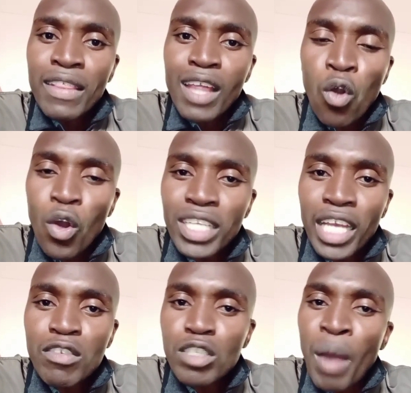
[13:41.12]
The court
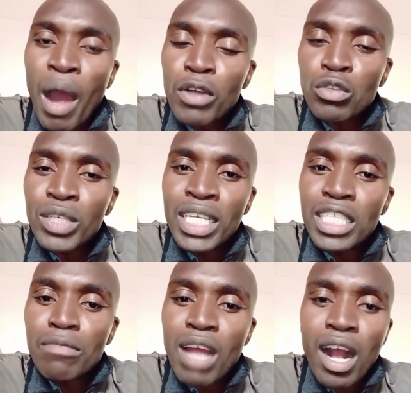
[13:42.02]
gives power to Iti
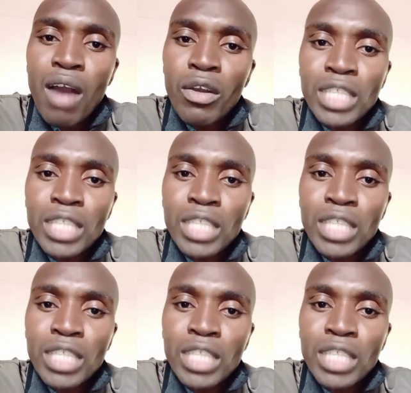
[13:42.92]
Mnangagwa.